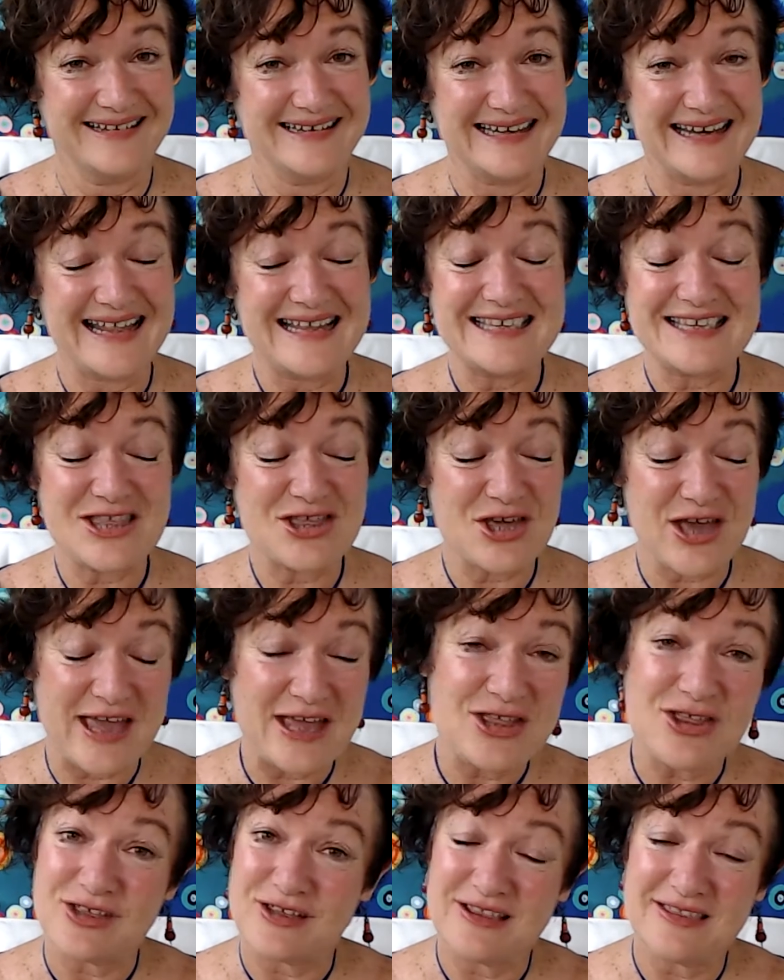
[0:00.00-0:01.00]
Let's
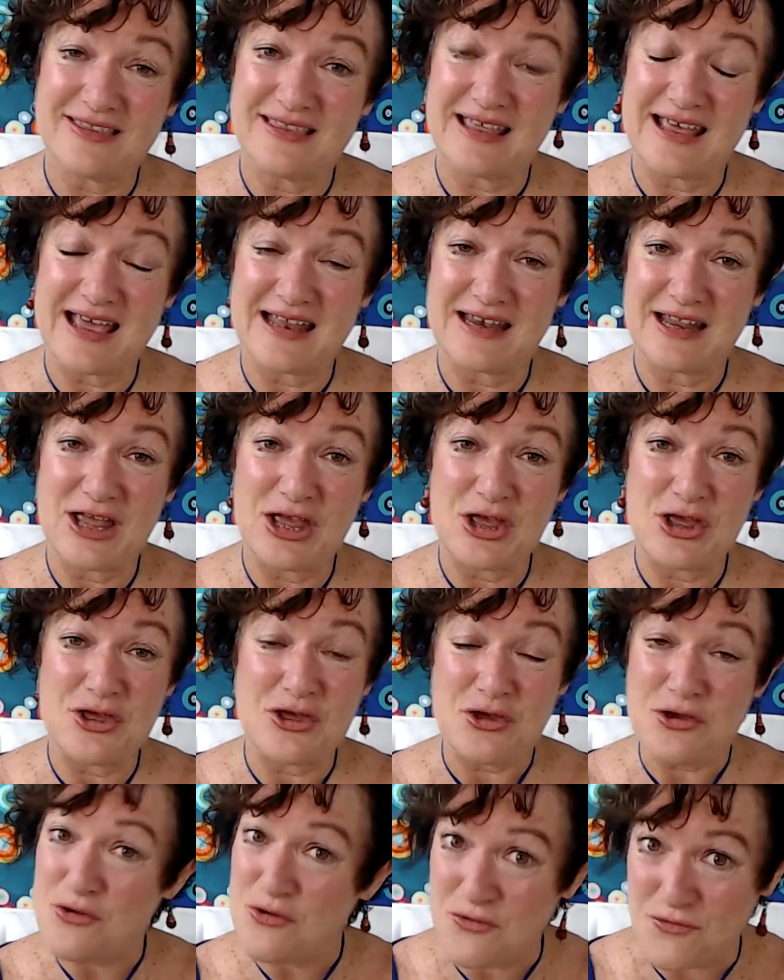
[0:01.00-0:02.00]
change it that
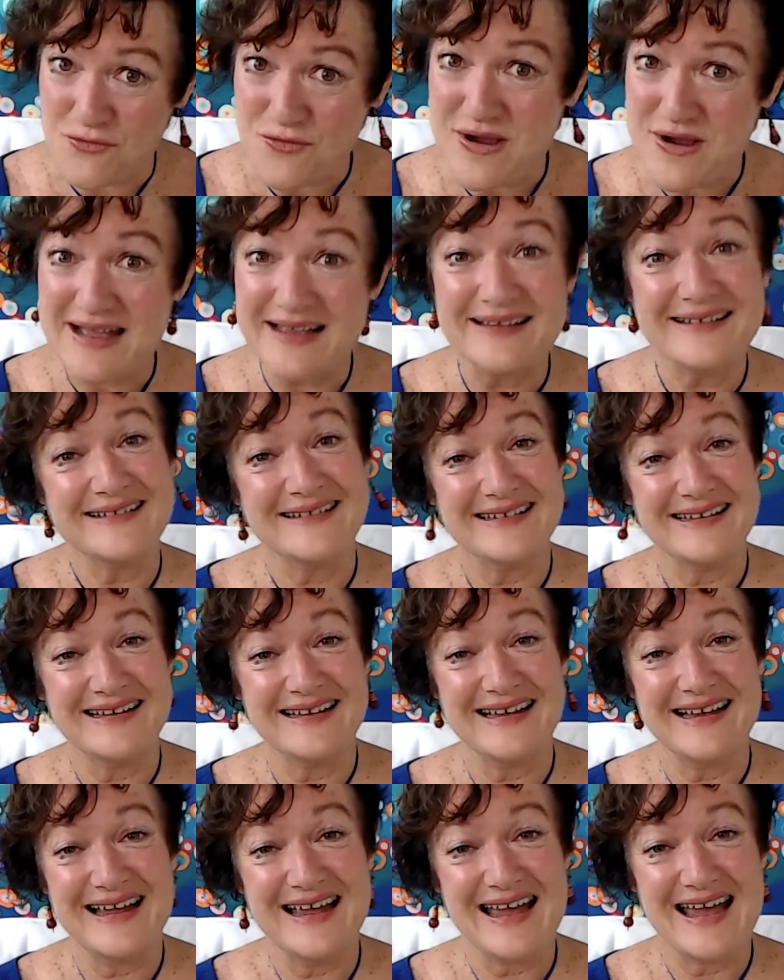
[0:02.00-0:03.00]
you
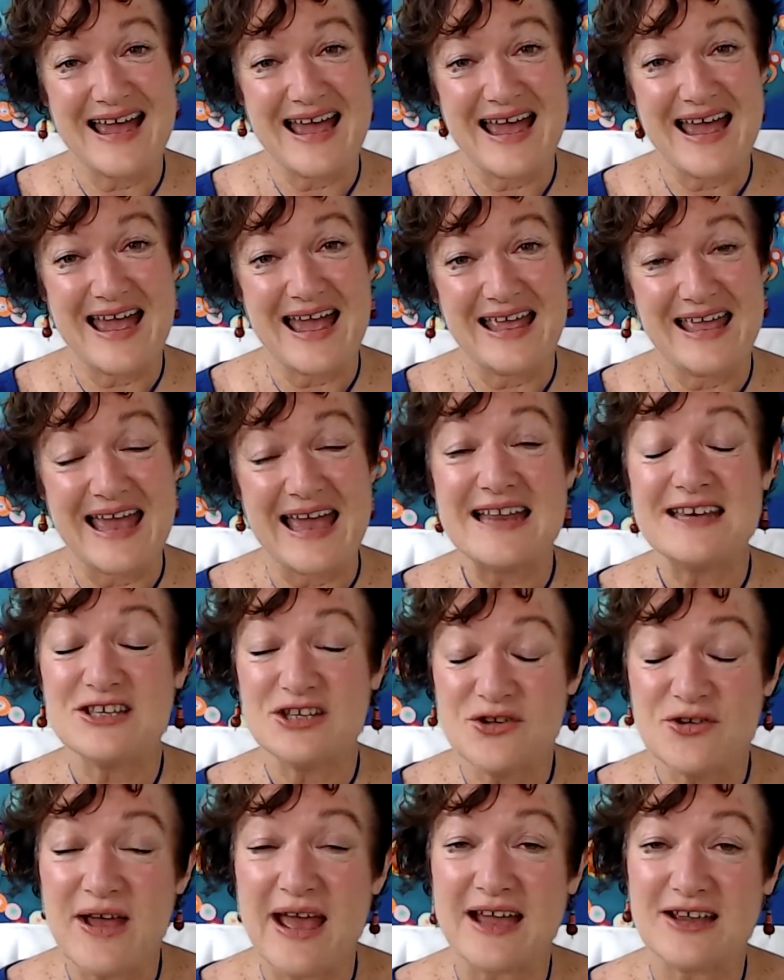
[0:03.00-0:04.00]
get
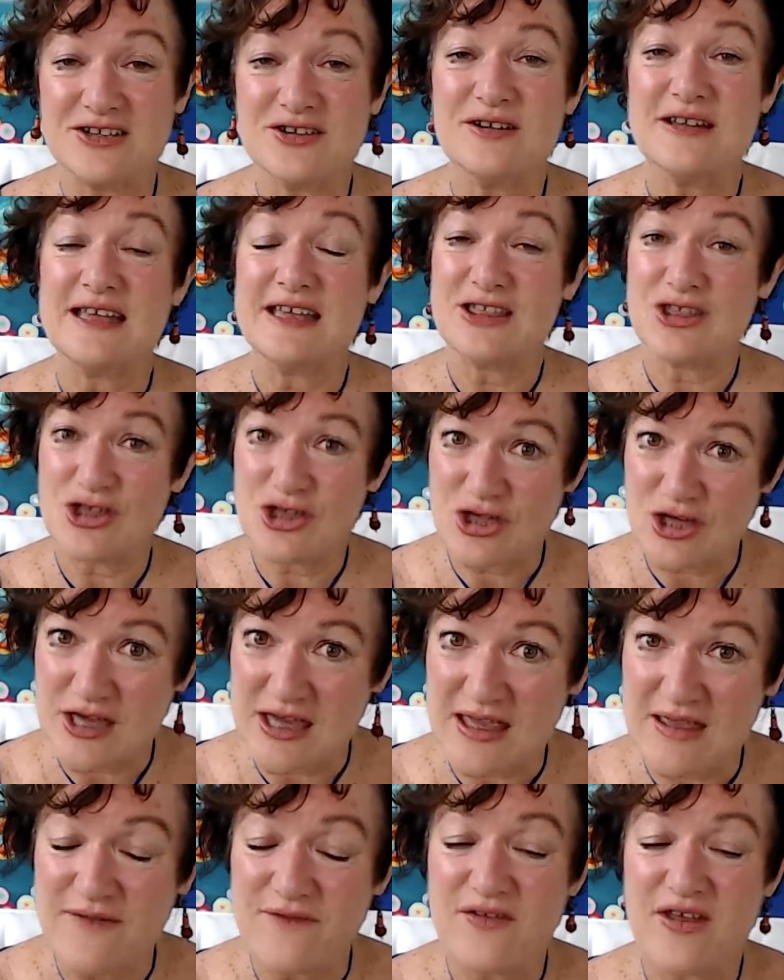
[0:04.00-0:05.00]
to actually
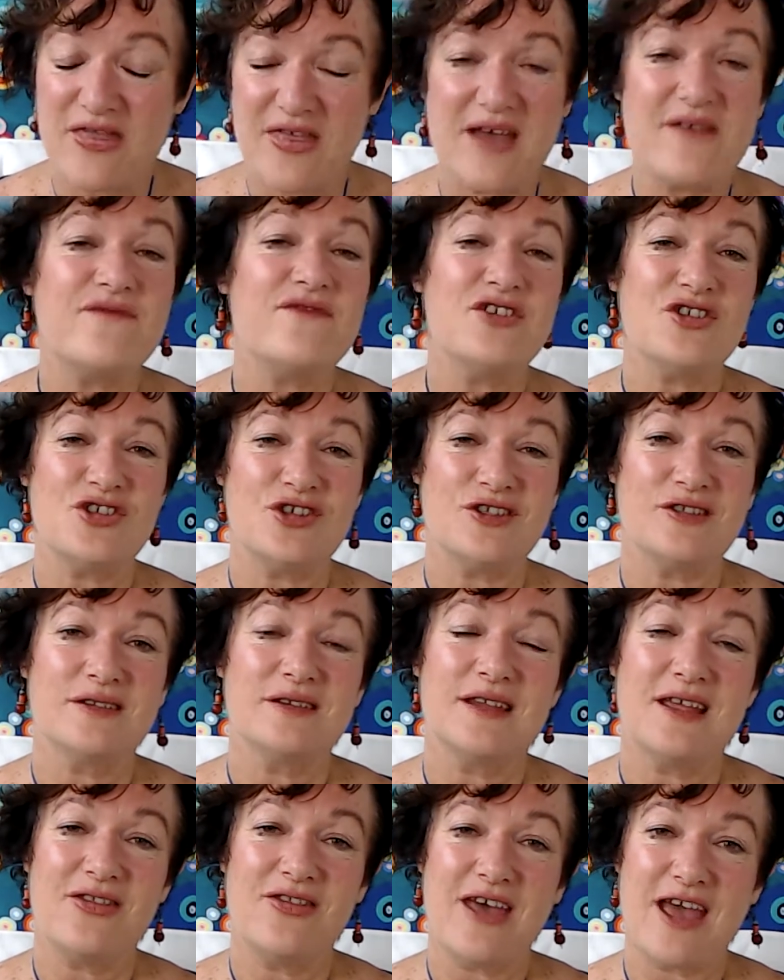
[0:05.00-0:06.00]
achieve that
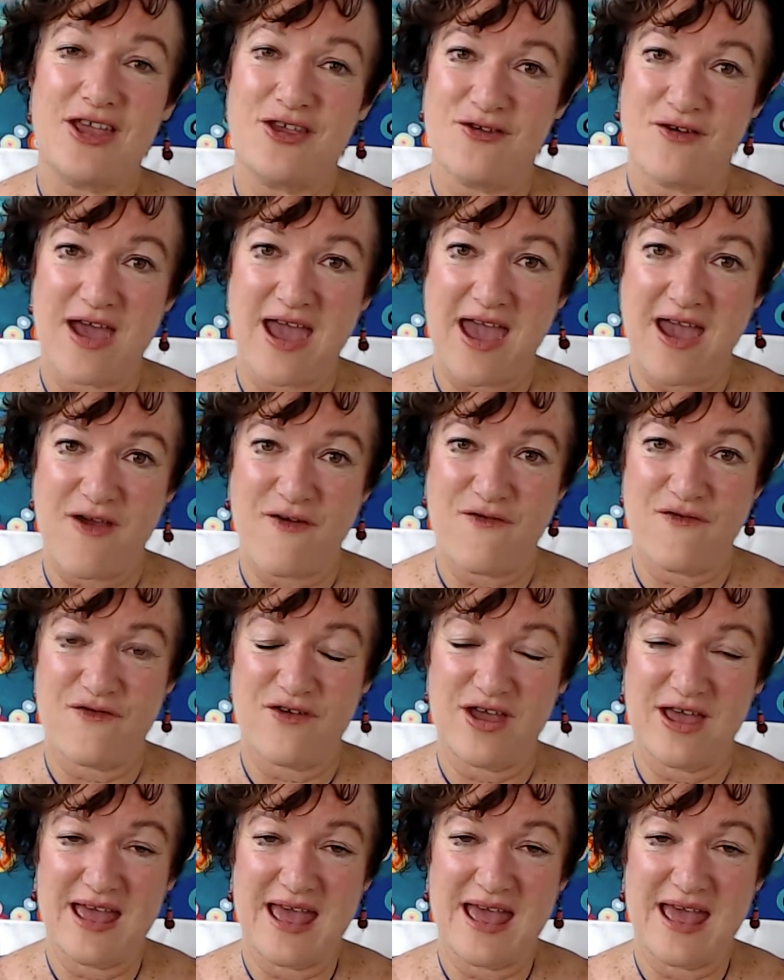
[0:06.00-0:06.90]
vision that you have.